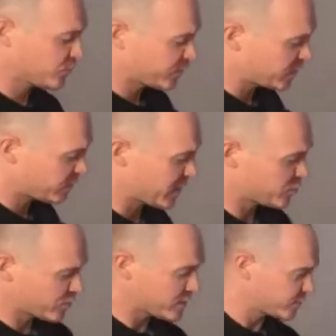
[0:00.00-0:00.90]
of thinking
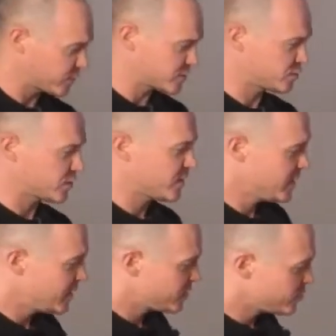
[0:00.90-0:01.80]
about creative ways to do it,
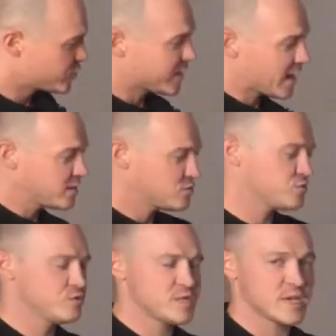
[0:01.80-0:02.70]
you can
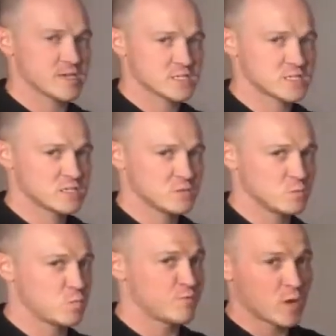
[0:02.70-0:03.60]
do this
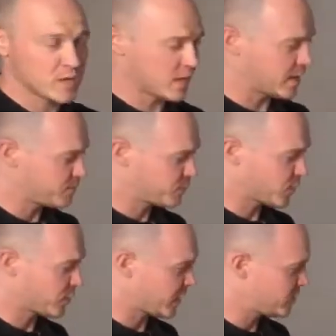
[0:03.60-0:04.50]
with one light,
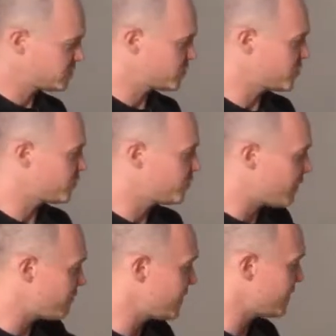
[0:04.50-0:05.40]
okay? So you could
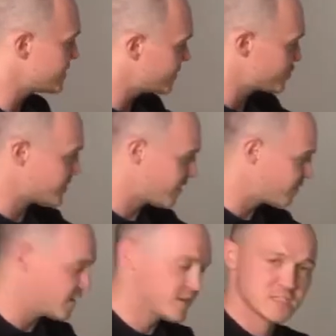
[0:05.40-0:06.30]
very easily just
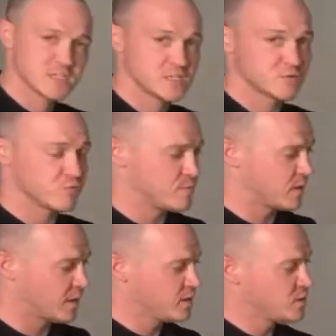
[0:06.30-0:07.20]
have this as a rim
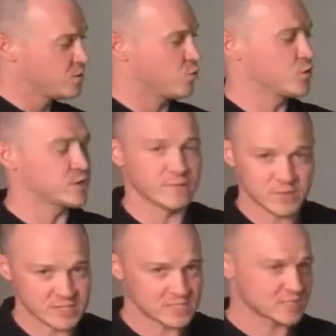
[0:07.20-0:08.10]
light, or you could have
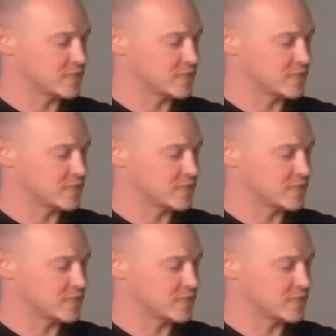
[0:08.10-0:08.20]
this as a